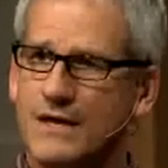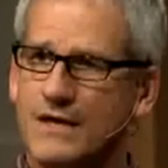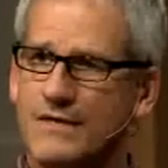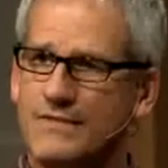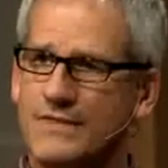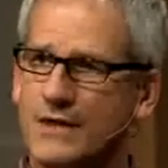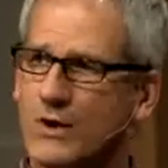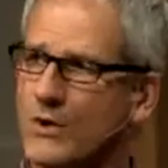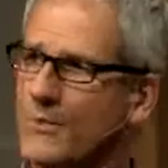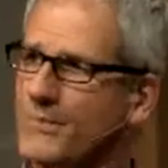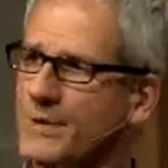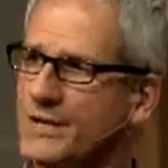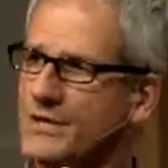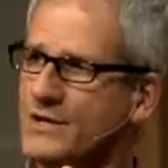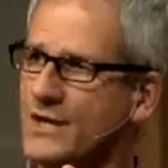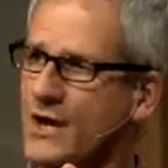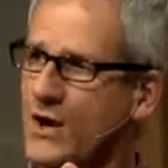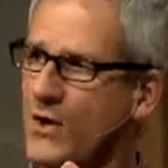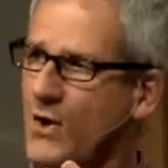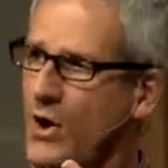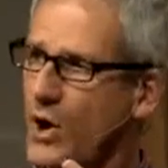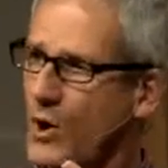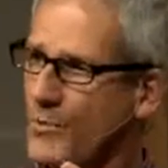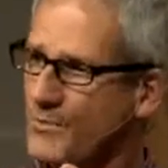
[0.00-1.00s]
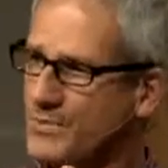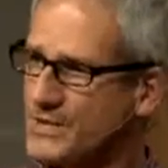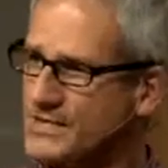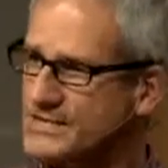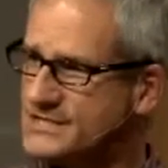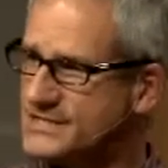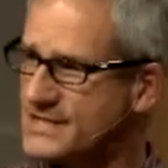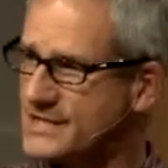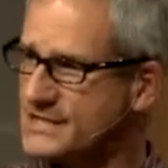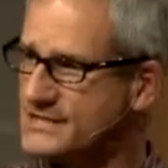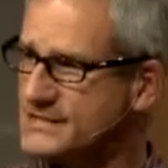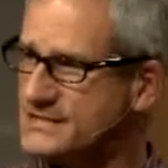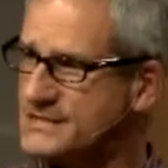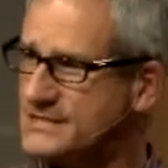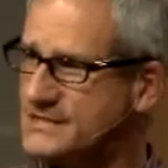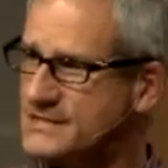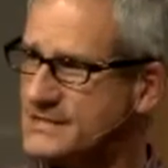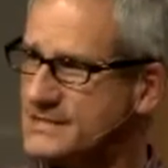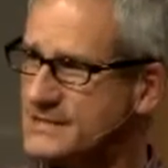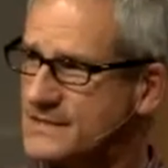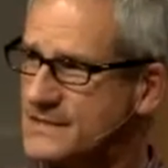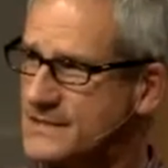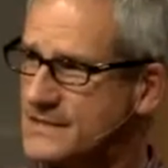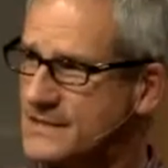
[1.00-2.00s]
There will be no hopelessness.
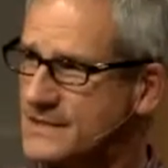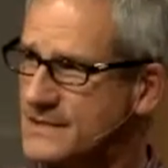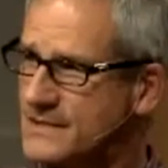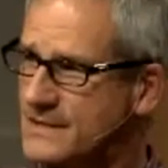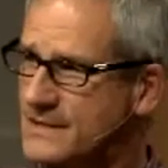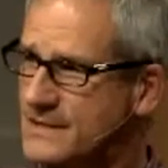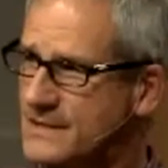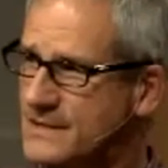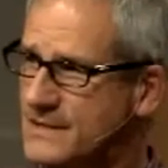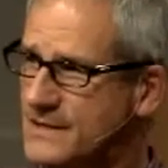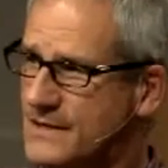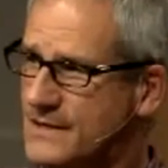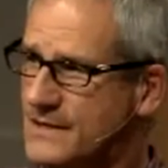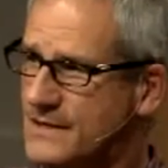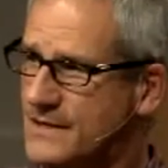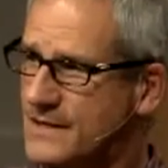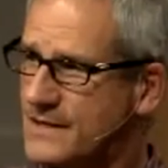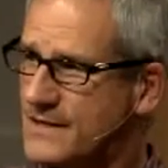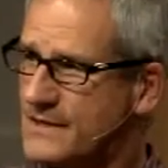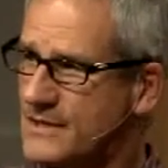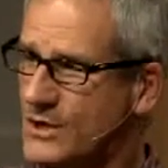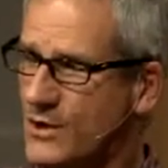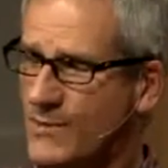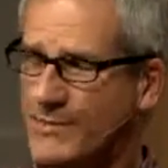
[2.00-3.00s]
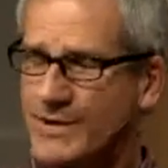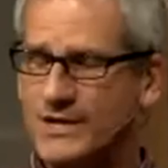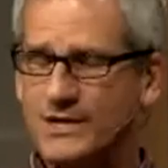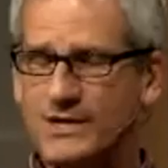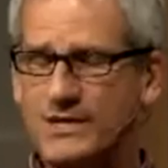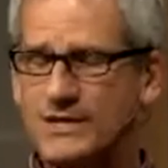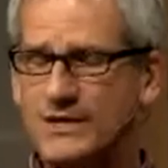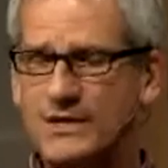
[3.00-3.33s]
There will be